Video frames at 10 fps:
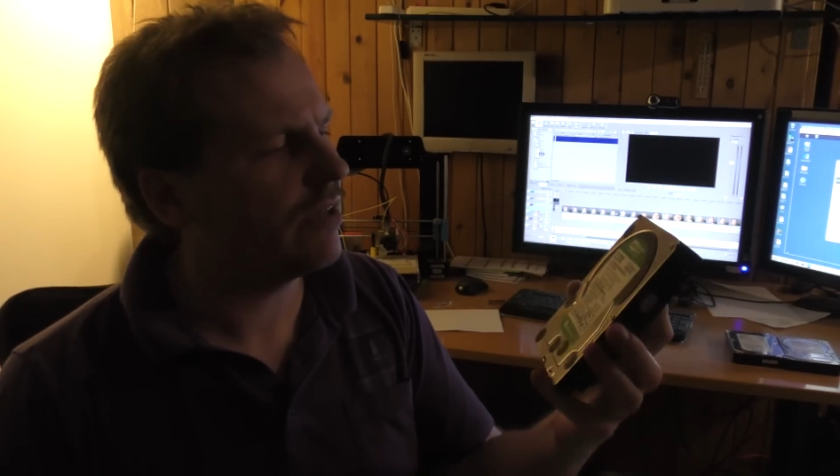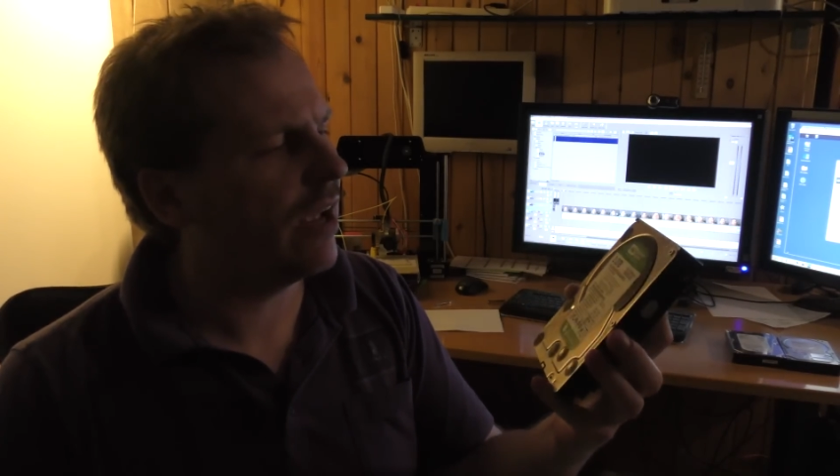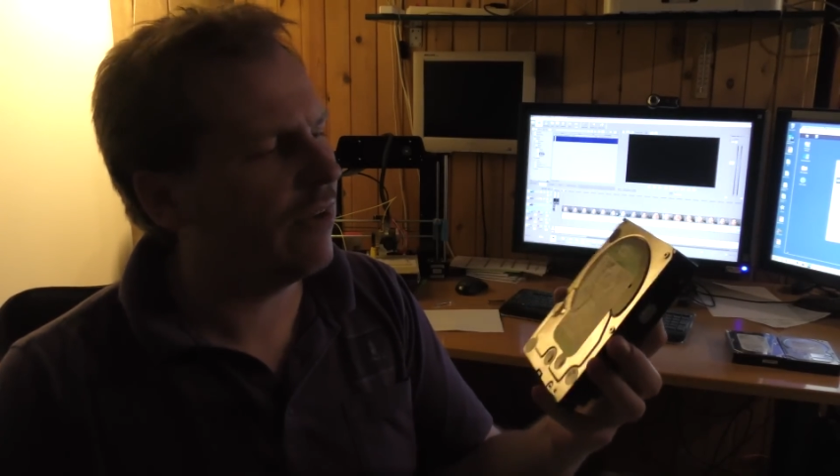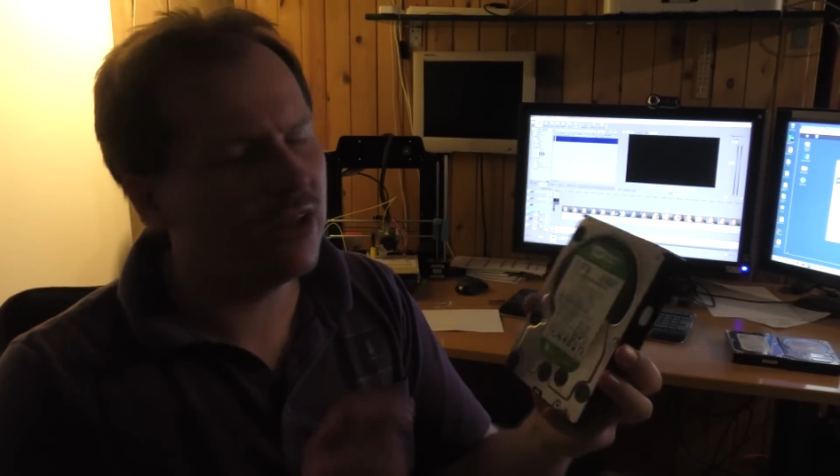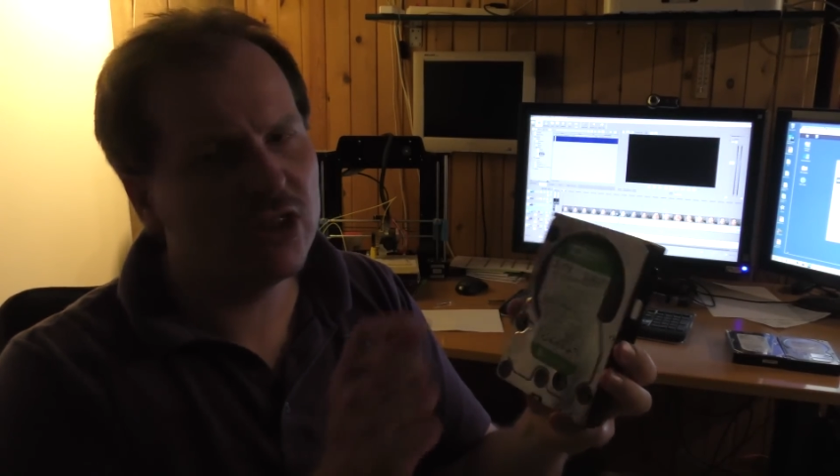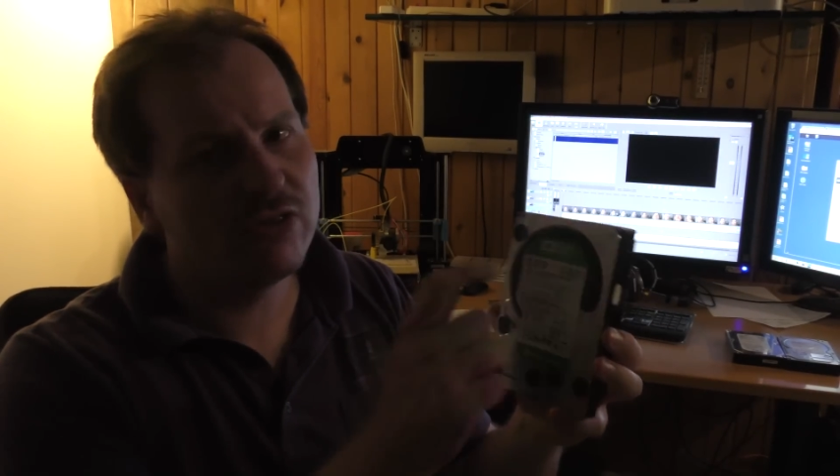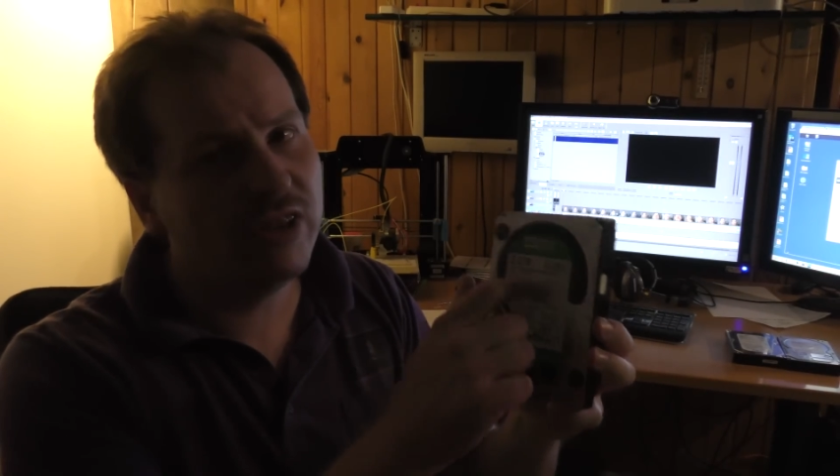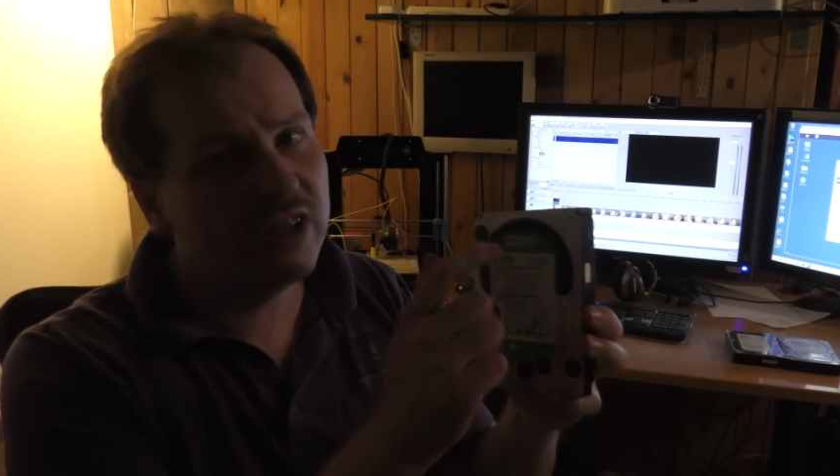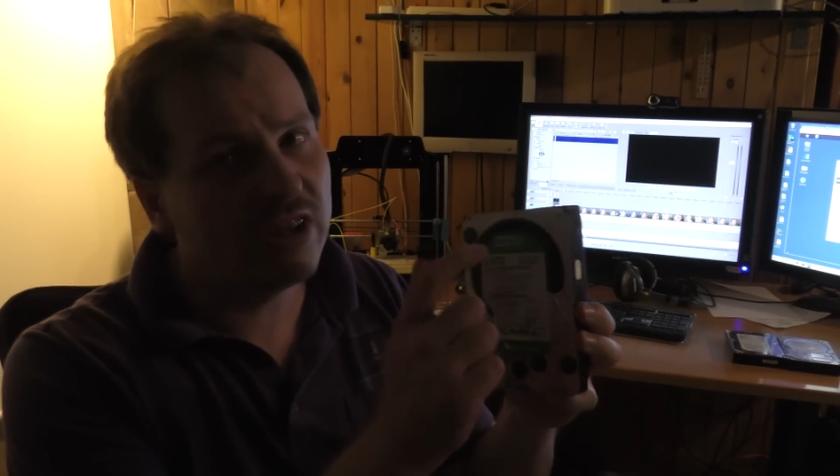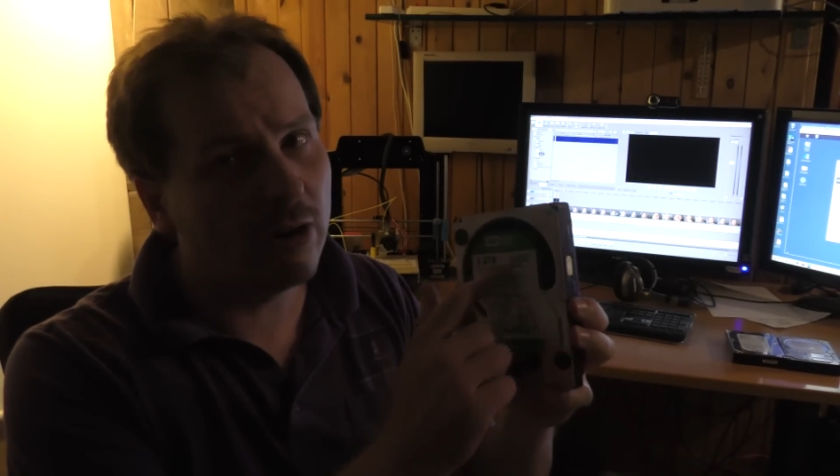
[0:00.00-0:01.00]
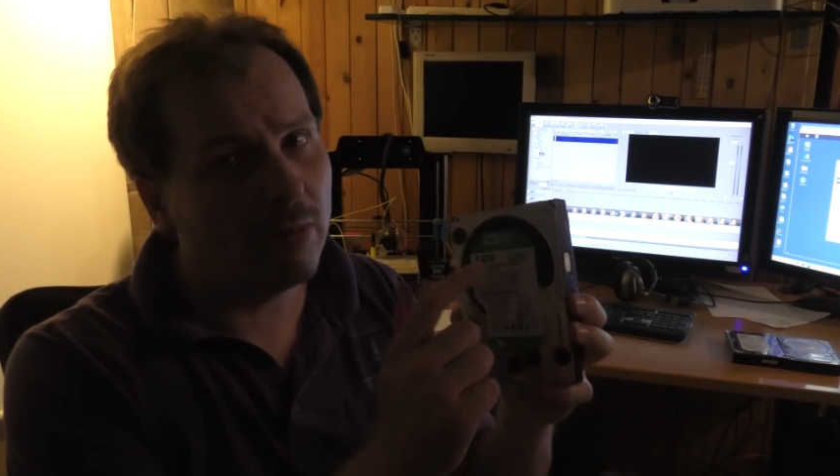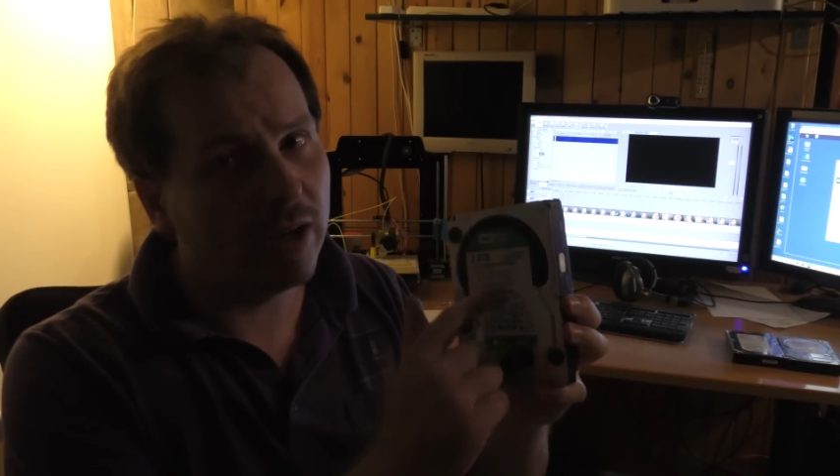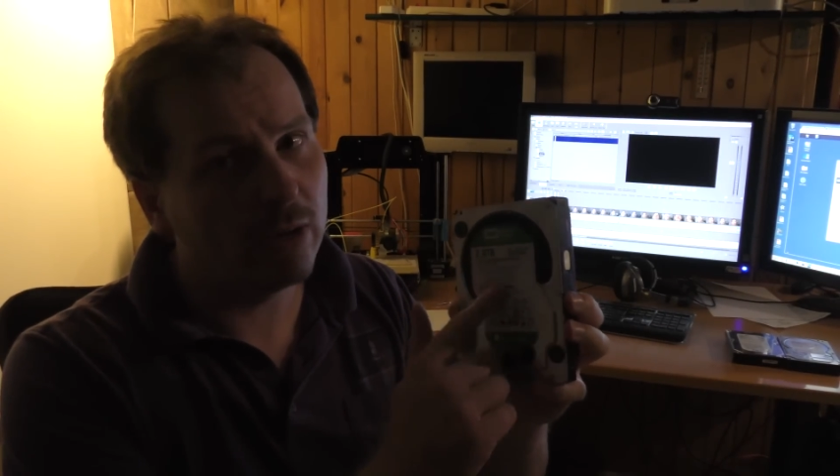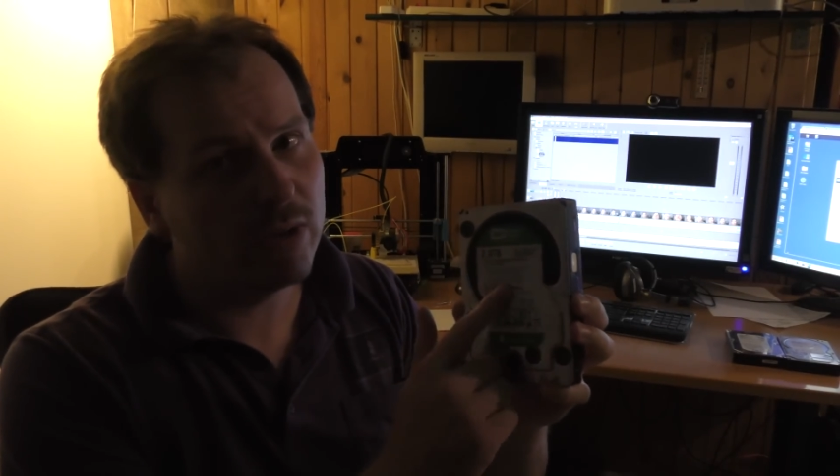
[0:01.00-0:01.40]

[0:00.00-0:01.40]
I have a 3 terabyte